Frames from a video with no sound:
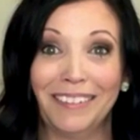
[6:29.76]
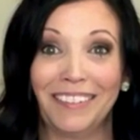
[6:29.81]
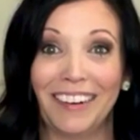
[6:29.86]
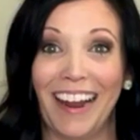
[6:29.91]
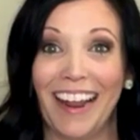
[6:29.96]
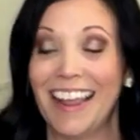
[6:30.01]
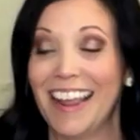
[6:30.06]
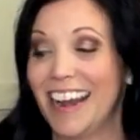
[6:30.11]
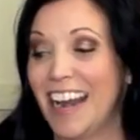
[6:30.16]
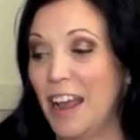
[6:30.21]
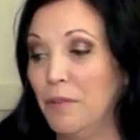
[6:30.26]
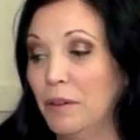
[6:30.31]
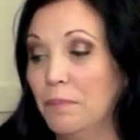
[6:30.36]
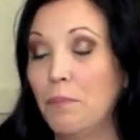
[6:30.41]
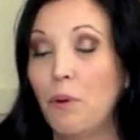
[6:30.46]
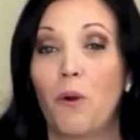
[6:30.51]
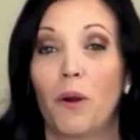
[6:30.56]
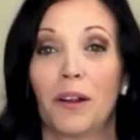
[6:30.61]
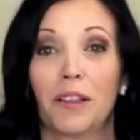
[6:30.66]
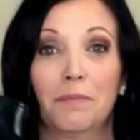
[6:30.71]
right? And I would
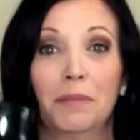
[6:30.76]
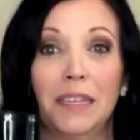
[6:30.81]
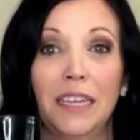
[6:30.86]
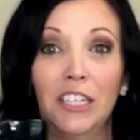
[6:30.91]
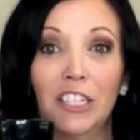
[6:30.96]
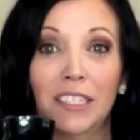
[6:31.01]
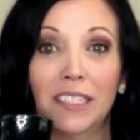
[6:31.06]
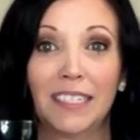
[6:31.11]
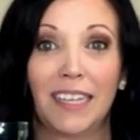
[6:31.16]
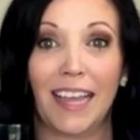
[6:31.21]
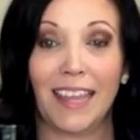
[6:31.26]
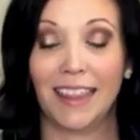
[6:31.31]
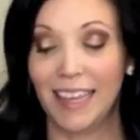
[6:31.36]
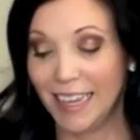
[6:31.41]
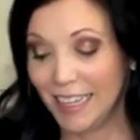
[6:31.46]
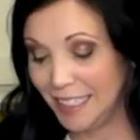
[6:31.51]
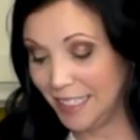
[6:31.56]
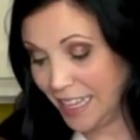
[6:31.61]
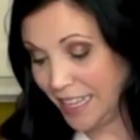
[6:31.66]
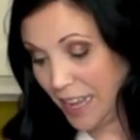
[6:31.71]
pour the bleach inside
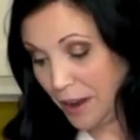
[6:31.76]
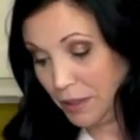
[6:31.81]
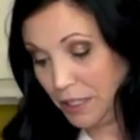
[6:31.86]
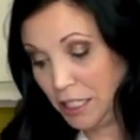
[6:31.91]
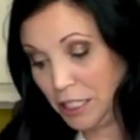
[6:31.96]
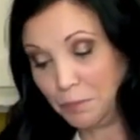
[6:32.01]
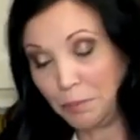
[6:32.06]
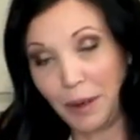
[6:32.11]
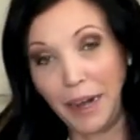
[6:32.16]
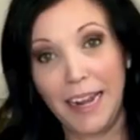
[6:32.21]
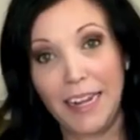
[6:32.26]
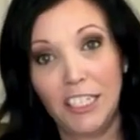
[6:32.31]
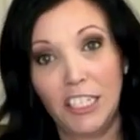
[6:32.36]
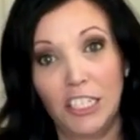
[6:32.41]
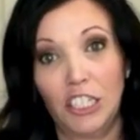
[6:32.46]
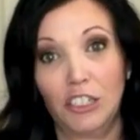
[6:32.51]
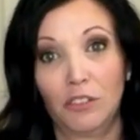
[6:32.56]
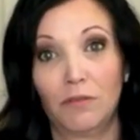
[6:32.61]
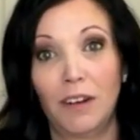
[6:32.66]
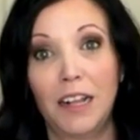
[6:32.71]
this and I would spray
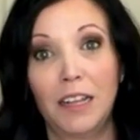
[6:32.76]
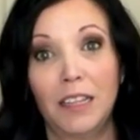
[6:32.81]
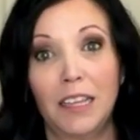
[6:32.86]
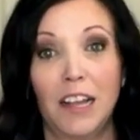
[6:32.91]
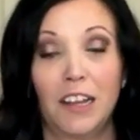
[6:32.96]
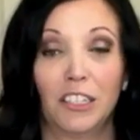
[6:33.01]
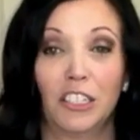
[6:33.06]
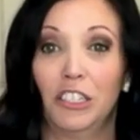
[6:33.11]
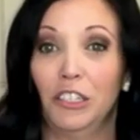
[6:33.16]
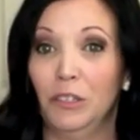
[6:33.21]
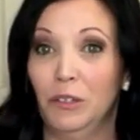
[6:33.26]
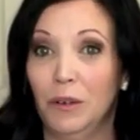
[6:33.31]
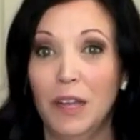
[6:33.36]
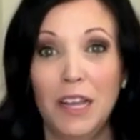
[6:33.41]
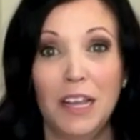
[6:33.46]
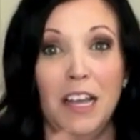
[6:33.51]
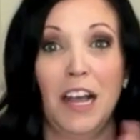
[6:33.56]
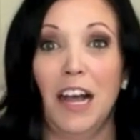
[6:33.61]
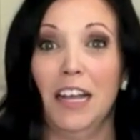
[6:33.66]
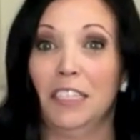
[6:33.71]
just directly onto
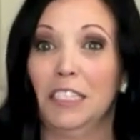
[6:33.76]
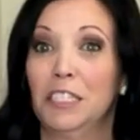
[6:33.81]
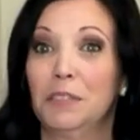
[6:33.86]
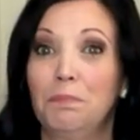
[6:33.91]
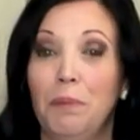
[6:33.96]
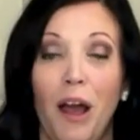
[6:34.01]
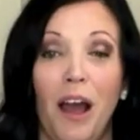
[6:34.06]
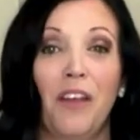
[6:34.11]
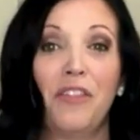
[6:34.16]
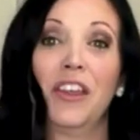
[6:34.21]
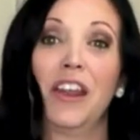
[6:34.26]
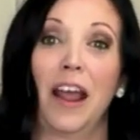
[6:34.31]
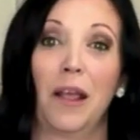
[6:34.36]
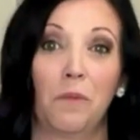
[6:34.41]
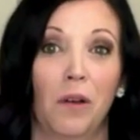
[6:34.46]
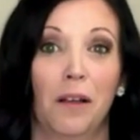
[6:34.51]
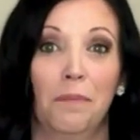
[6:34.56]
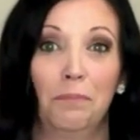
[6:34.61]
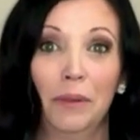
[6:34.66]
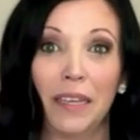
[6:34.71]
a spot that I
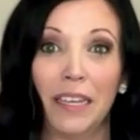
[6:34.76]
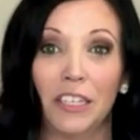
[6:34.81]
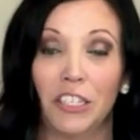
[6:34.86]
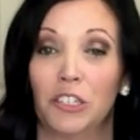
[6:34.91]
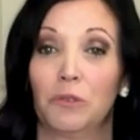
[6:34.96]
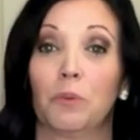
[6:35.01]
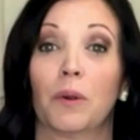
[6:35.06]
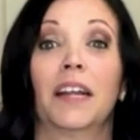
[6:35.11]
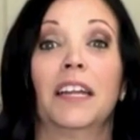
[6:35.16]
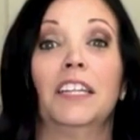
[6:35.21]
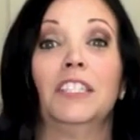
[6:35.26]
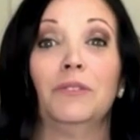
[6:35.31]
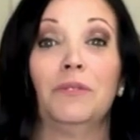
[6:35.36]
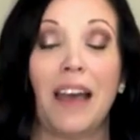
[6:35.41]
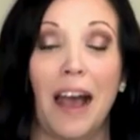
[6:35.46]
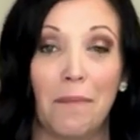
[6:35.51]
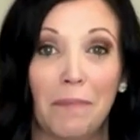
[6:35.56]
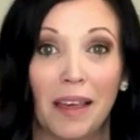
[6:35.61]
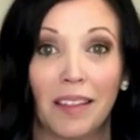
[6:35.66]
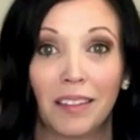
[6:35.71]
want bleached. We're gonna do
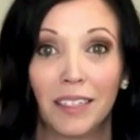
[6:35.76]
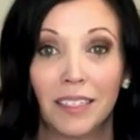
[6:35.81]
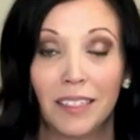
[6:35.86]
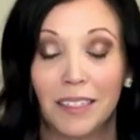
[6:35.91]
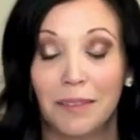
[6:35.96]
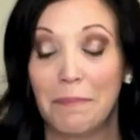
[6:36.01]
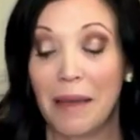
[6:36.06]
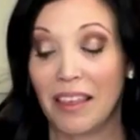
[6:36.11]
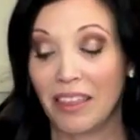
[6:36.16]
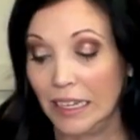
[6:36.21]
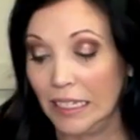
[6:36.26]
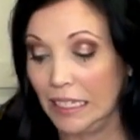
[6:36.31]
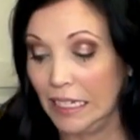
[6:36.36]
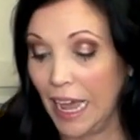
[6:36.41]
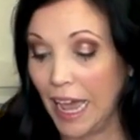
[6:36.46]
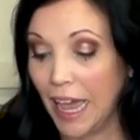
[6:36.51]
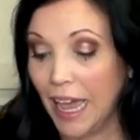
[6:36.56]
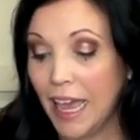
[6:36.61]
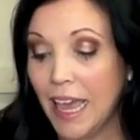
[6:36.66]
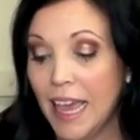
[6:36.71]
that method
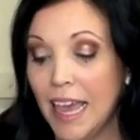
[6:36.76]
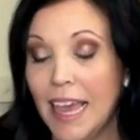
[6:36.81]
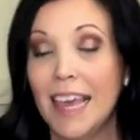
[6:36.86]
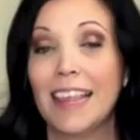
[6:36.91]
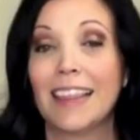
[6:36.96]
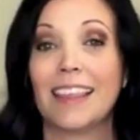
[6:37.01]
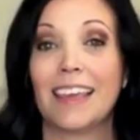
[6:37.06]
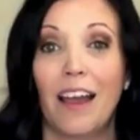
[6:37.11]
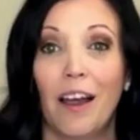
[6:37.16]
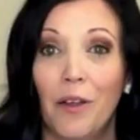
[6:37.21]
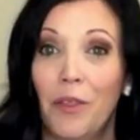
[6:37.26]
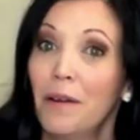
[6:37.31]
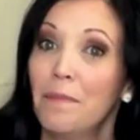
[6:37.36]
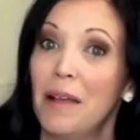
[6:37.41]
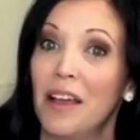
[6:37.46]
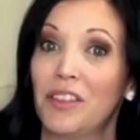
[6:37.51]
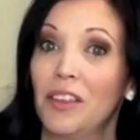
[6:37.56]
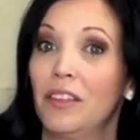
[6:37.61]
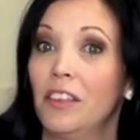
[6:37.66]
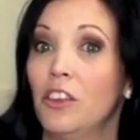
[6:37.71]
today. The other
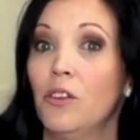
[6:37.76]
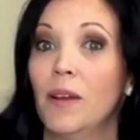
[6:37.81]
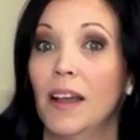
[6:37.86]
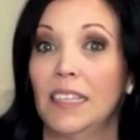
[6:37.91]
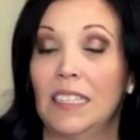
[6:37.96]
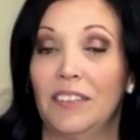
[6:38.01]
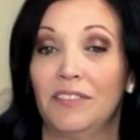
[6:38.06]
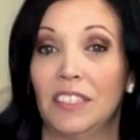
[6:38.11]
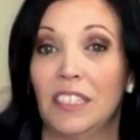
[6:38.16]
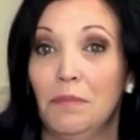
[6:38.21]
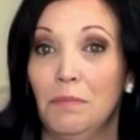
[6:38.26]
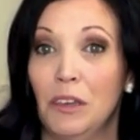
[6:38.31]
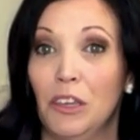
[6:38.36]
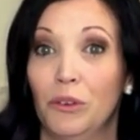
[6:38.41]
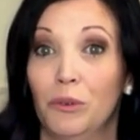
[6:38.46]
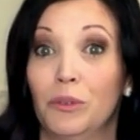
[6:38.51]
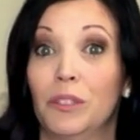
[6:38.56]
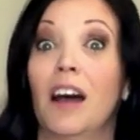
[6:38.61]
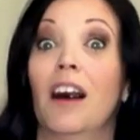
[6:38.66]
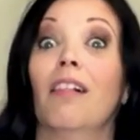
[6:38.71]
method that you guys have seen me
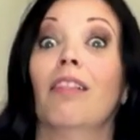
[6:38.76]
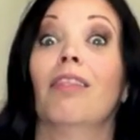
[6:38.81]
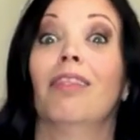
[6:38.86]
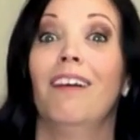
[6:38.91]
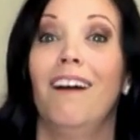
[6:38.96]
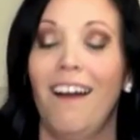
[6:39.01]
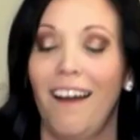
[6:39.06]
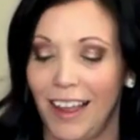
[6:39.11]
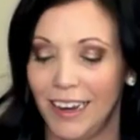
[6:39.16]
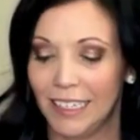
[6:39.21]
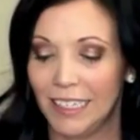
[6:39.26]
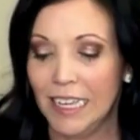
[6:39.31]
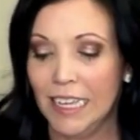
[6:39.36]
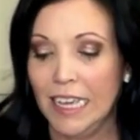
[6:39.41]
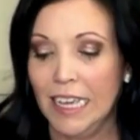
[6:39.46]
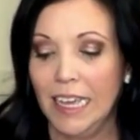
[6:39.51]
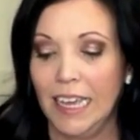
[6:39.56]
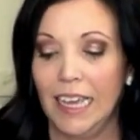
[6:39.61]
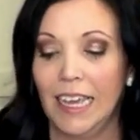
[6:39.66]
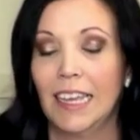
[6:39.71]
use a lot
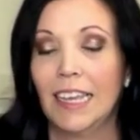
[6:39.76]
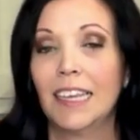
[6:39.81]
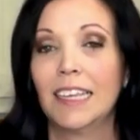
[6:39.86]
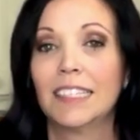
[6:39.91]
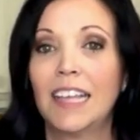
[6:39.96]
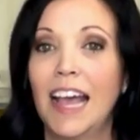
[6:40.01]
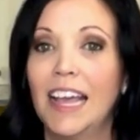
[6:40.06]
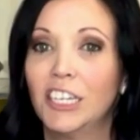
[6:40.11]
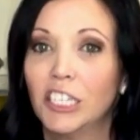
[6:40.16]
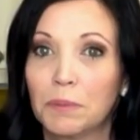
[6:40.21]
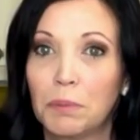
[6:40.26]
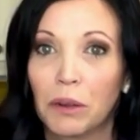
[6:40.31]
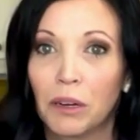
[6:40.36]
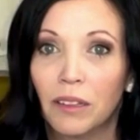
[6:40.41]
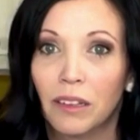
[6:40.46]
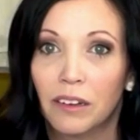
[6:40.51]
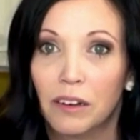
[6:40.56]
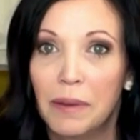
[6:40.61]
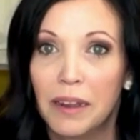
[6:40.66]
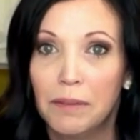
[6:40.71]
is I just put a
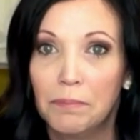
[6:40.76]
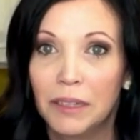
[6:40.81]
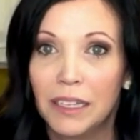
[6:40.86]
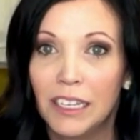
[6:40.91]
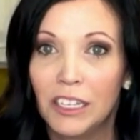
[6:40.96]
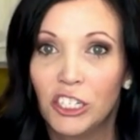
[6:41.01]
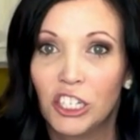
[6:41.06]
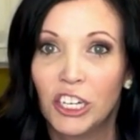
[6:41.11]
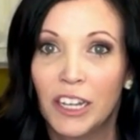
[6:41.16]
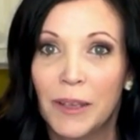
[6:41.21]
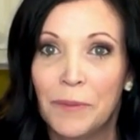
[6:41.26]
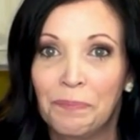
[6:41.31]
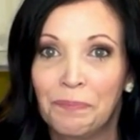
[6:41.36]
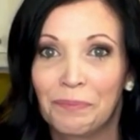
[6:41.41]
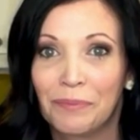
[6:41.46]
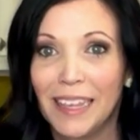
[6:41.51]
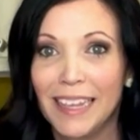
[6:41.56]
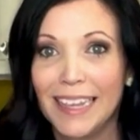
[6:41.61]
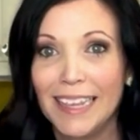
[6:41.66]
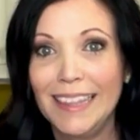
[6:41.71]
little bit of bleach
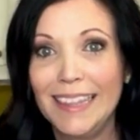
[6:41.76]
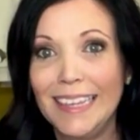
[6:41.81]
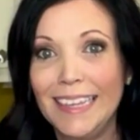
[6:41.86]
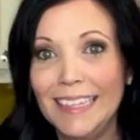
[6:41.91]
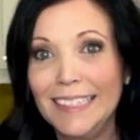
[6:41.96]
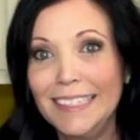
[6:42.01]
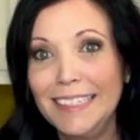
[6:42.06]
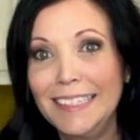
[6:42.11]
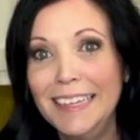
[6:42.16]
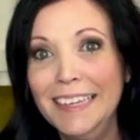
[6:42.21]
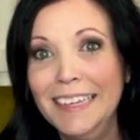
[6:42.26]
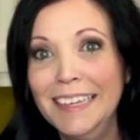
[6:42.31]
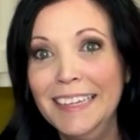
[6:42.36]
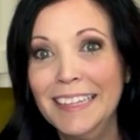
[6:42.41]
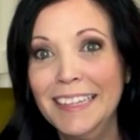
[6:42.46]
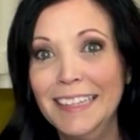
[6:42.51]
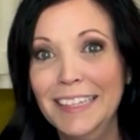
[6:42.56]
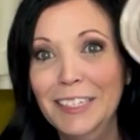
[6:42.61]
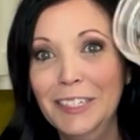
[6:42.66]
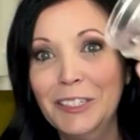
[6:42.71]
in this
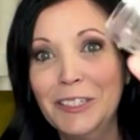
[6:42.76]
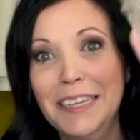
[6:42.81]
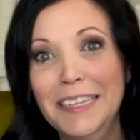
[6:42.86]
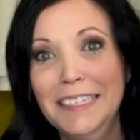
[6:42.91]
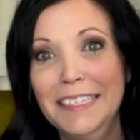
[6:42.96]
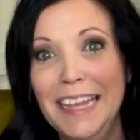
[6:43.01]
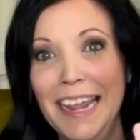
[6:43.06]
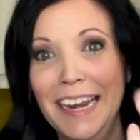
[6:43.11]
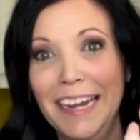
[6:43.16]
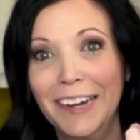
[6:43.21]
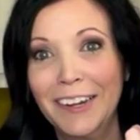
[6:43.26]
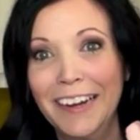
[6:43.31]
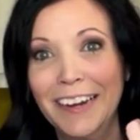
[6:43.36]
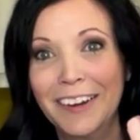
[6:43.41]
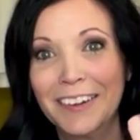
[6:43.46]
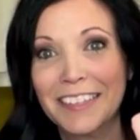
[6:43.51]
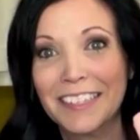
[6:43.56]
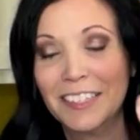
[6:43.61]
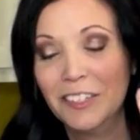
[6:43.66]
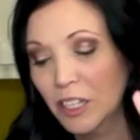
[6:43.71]
little container
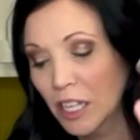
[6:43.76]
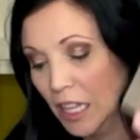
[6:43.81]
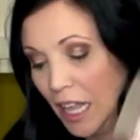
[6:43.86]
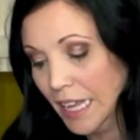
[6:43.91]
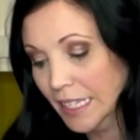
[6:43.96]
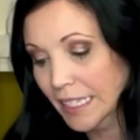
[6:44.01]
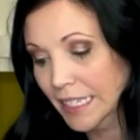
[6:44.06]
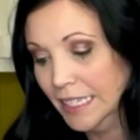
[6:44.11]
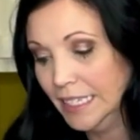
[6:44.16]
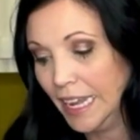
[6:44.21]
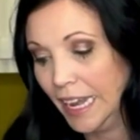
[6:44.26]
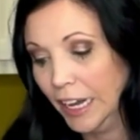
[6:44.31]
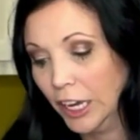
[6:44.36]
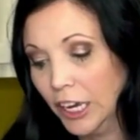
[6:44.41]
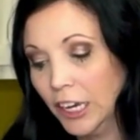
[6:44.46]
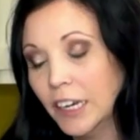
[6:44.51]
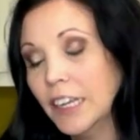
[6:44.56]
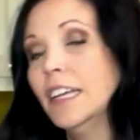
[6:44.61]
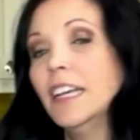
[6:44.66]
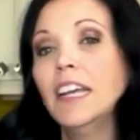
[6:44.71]
here, this little glass
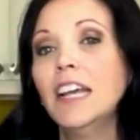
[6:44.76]
container.